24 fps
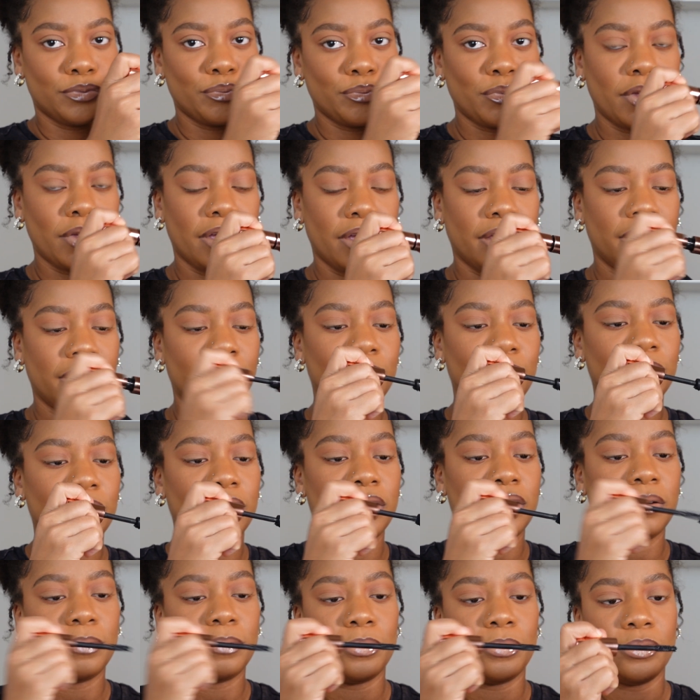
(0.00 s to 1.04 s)
and then we're
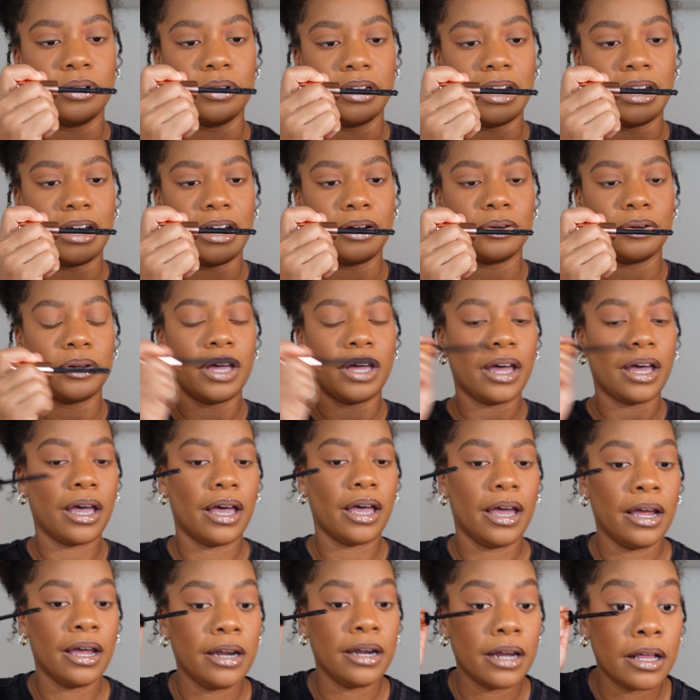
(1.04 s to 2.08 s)
gonna pull it out,
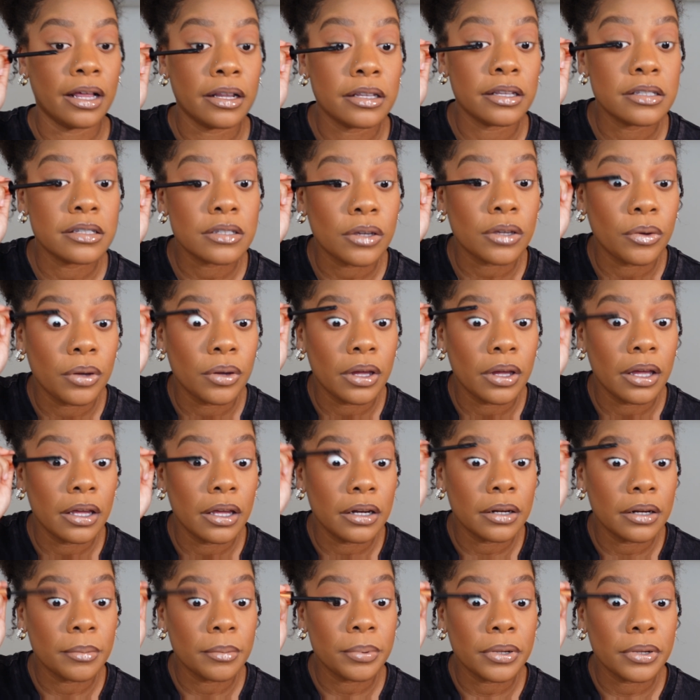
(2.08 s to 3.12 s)
and now let's go ahead
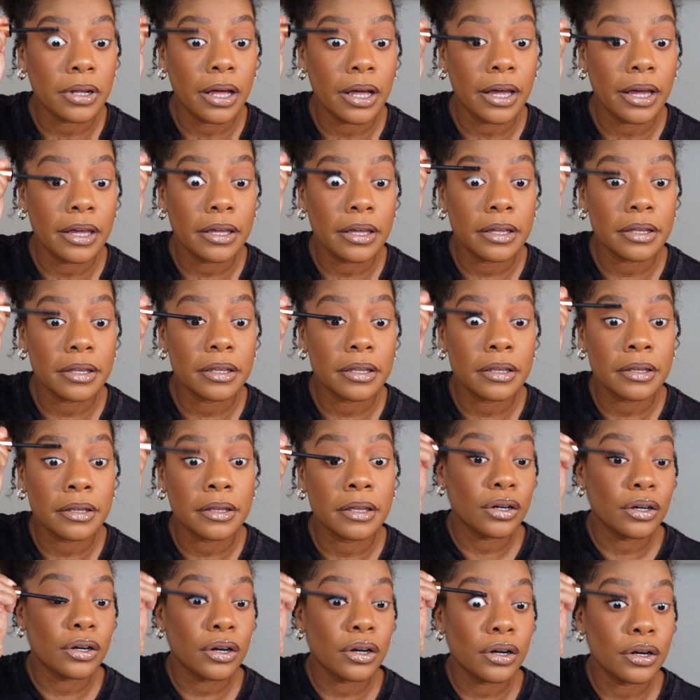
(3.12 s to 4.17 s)
and apply it.
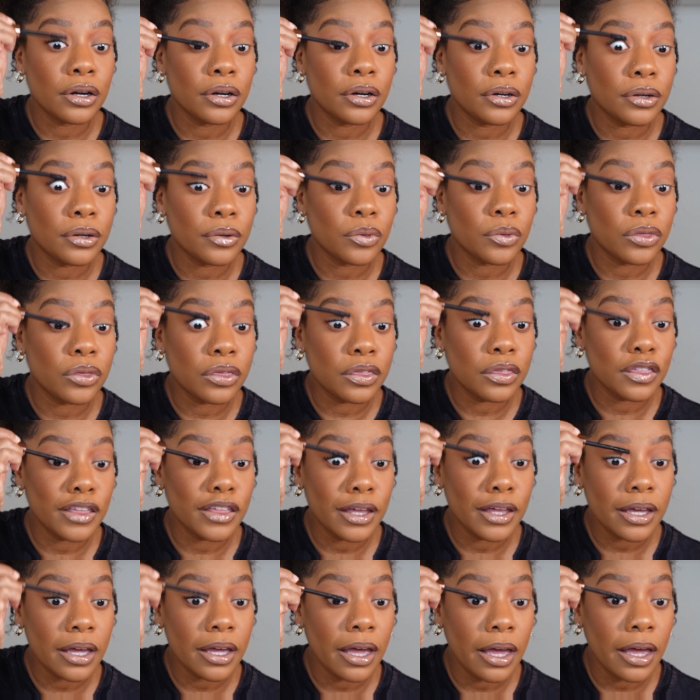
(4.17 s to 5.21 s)
Girl,
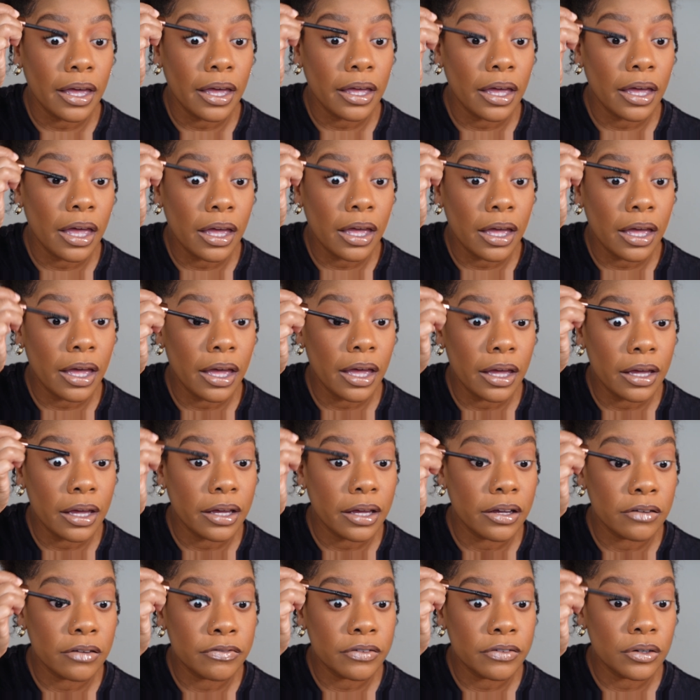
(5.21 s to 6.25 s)
thick
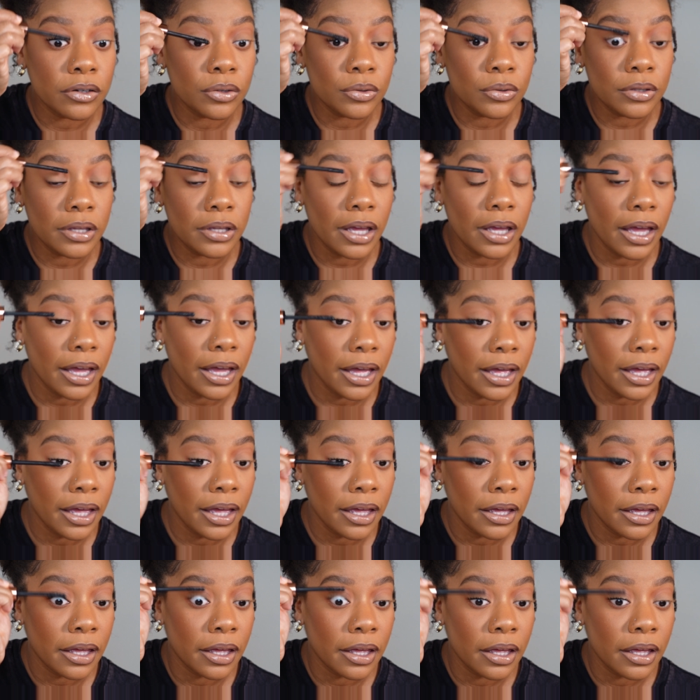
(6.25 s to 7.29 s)
AF, okay?